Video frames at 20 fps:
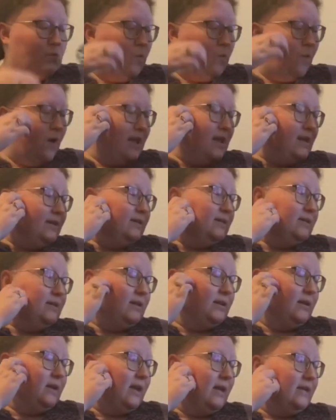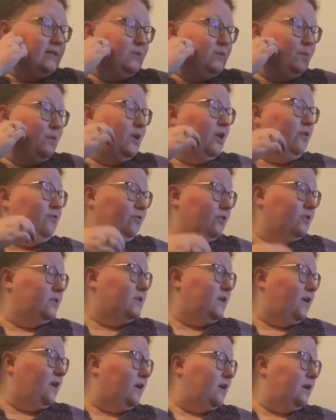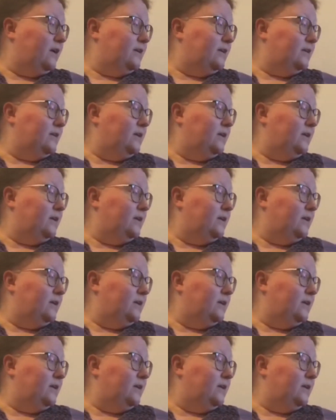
white as when I first got it.